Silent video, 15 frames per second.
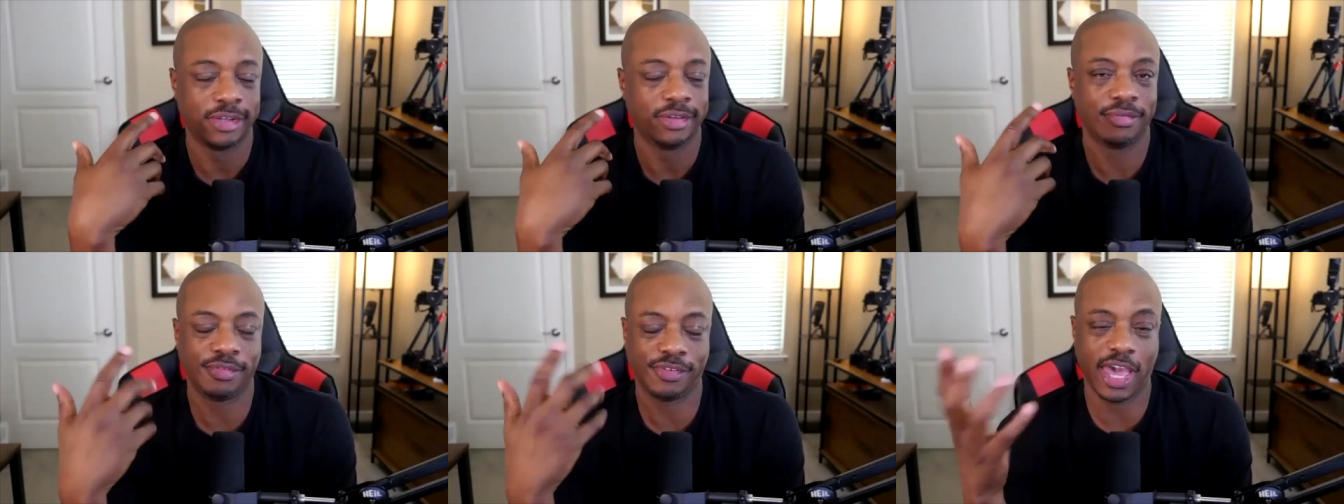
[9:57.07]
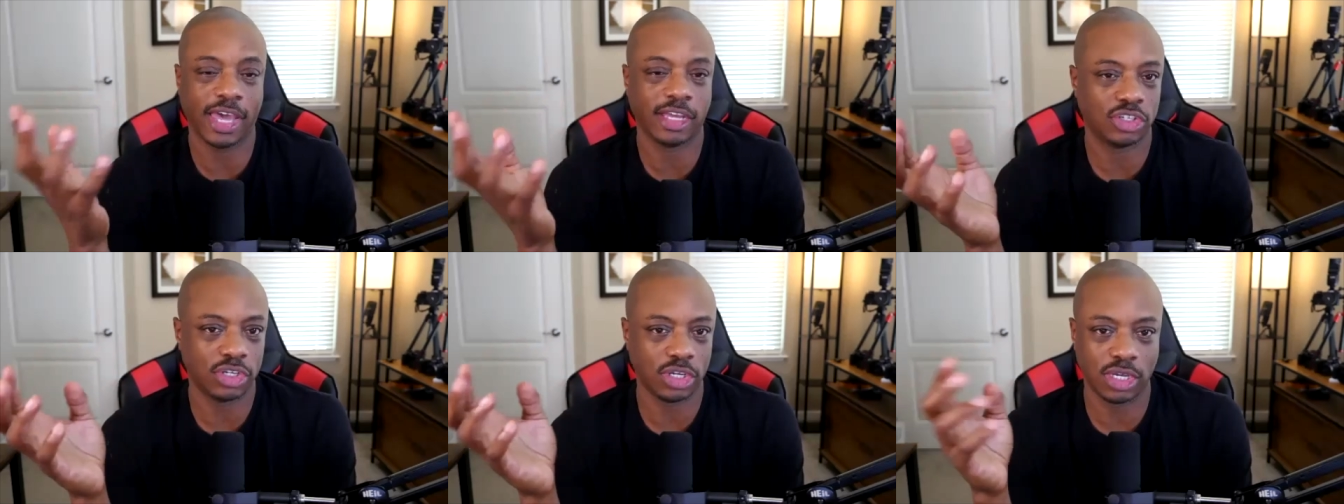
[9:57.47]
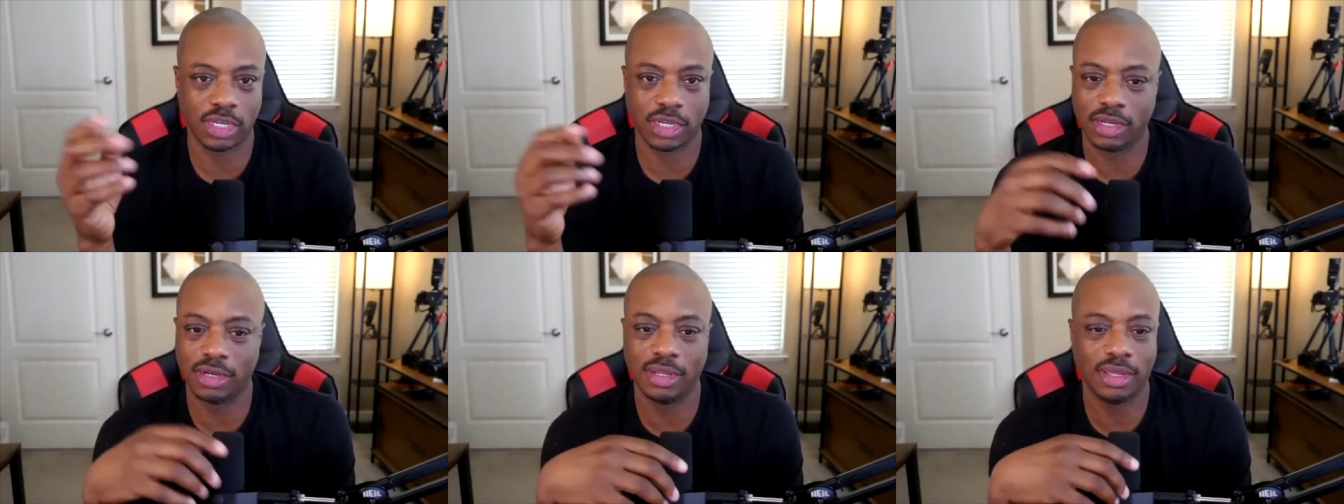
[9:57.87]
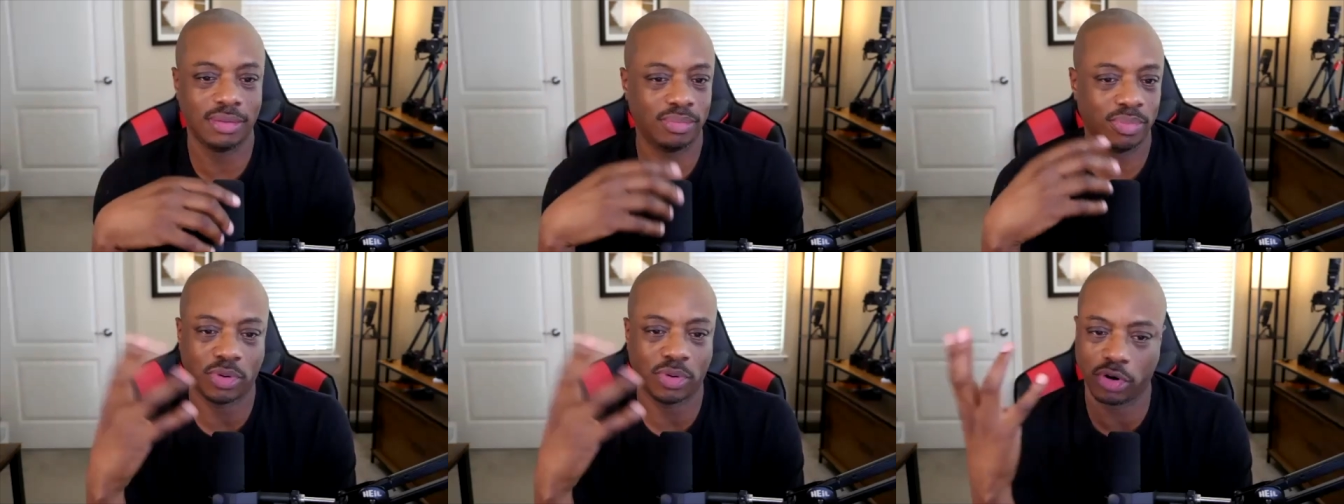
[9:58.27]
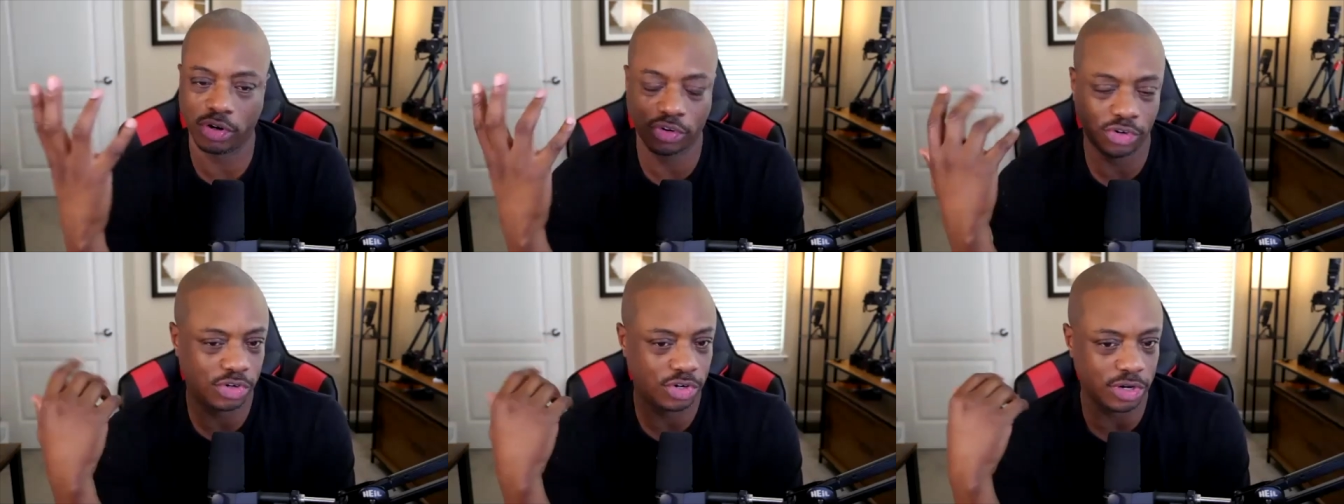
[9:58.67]
fashion, portraiture, and
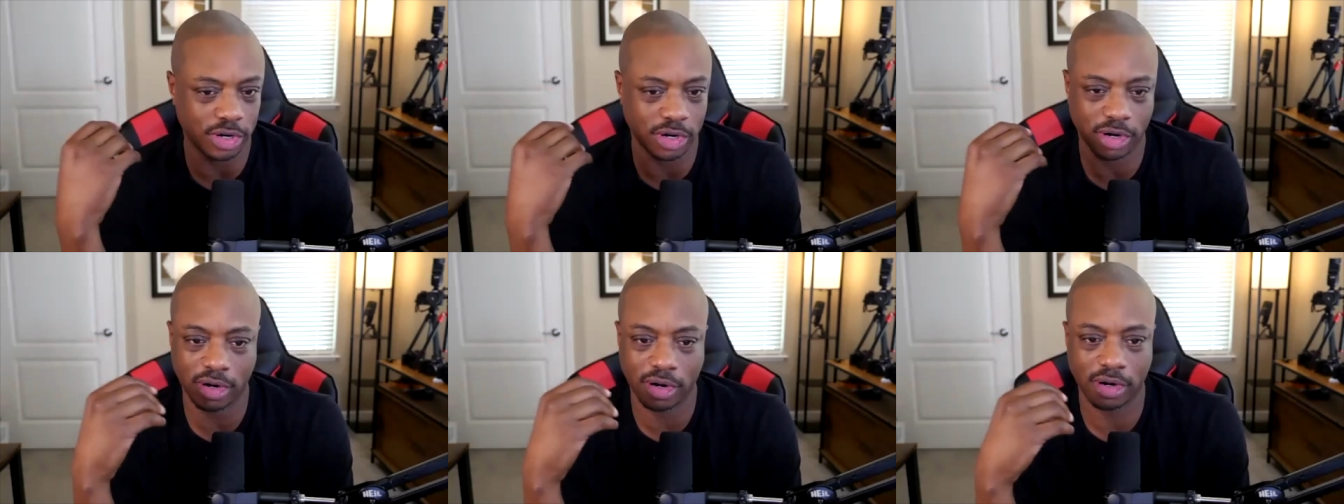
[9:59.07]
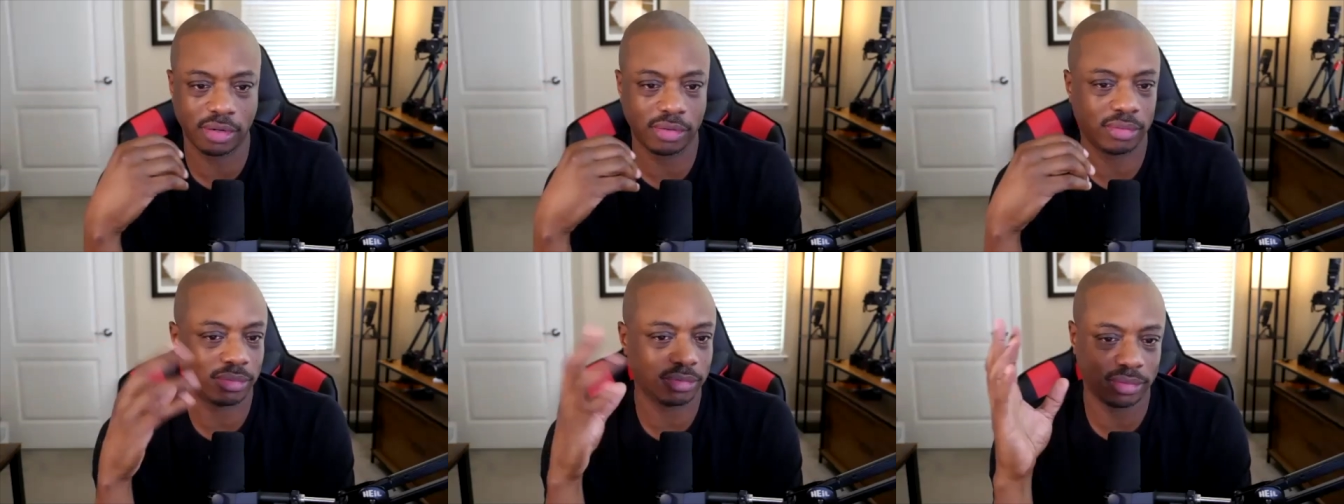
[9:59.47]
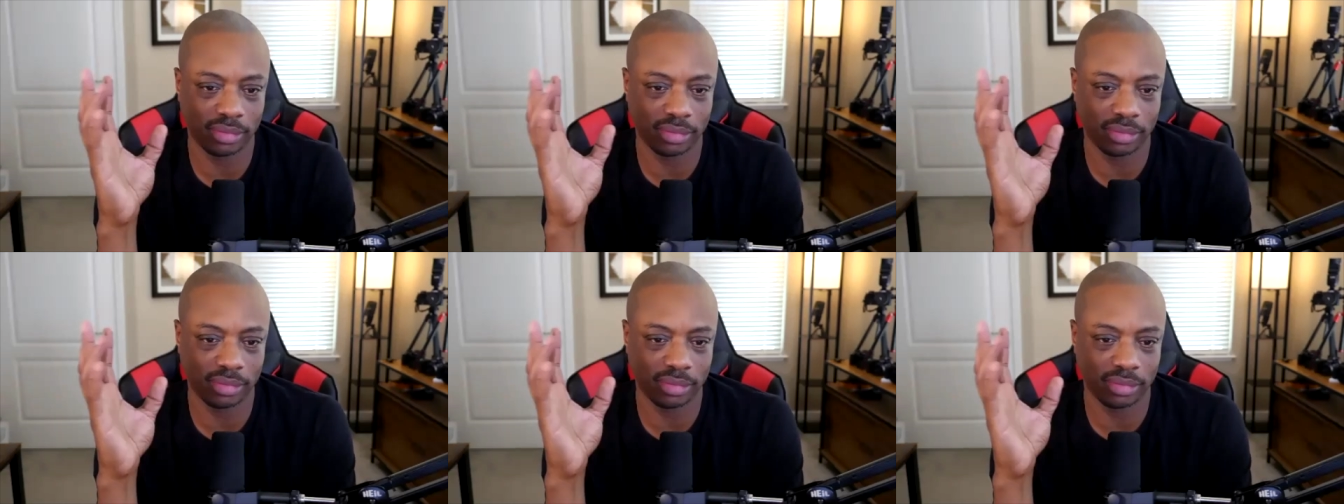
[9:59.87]
portraiture, and